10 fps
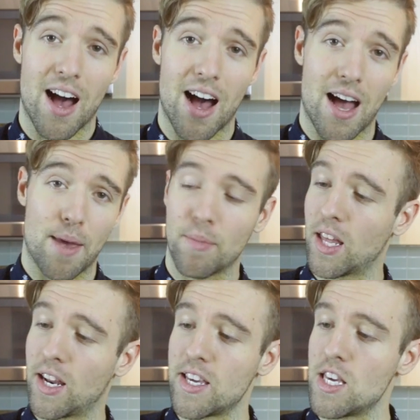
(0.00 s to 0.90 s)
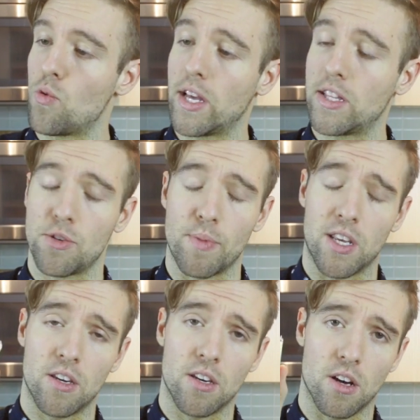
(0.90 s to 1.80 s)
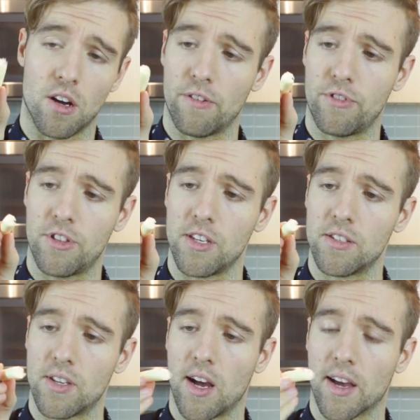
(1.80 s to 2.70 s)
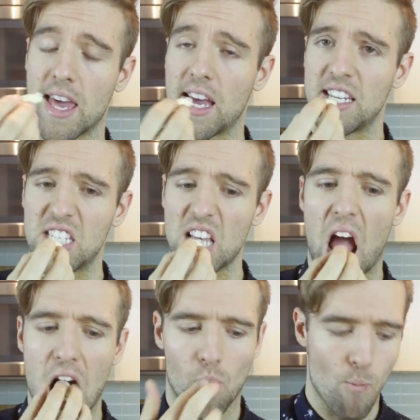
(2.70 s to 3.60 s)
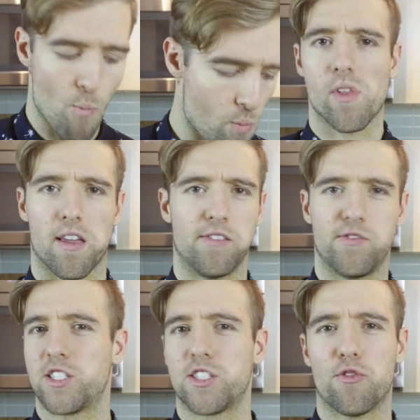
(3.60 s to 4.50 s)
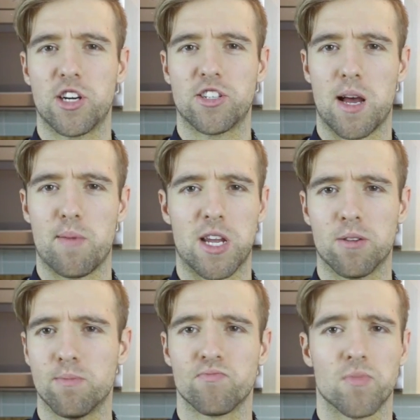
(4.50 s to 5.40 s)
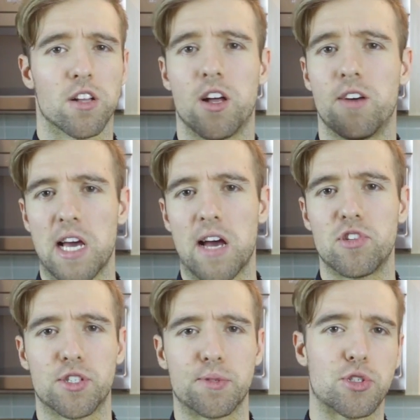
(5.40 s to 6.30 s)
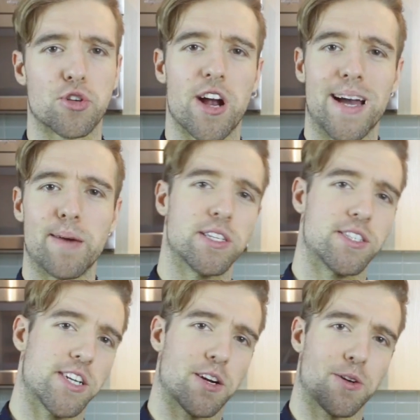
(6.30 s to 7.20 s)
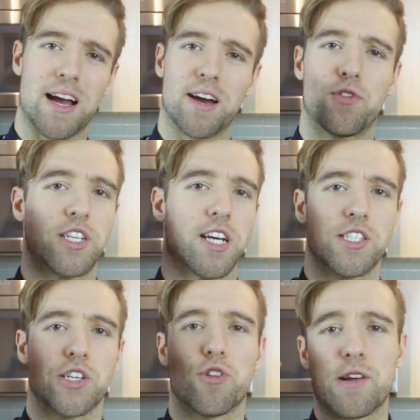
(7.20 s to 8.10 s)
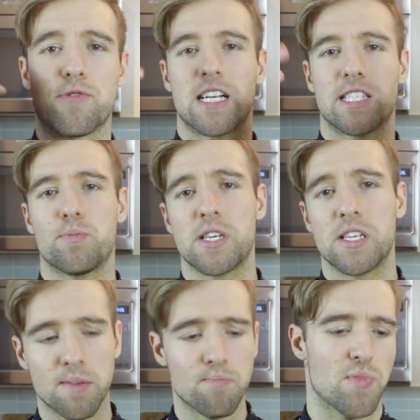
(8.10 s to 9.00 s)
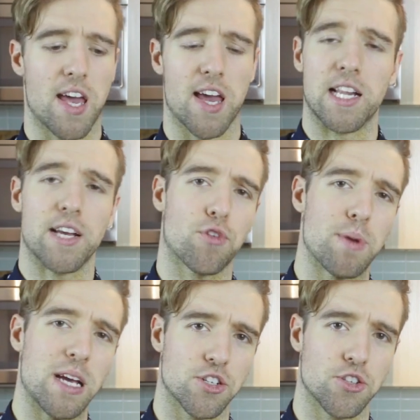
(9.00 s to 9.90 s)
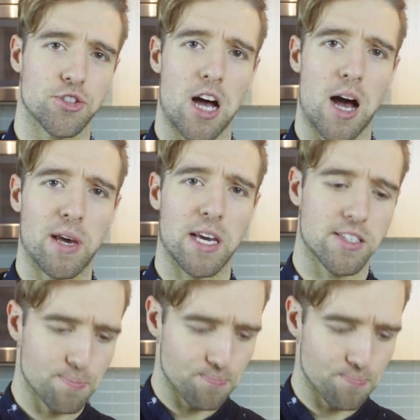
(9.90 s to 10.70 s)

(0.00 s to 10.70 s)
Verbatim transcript: I'm gonna eat way too many of these uh, candies. If this is your first time here, love to have you subscribe, stick around for tons of great recipes and informational topics.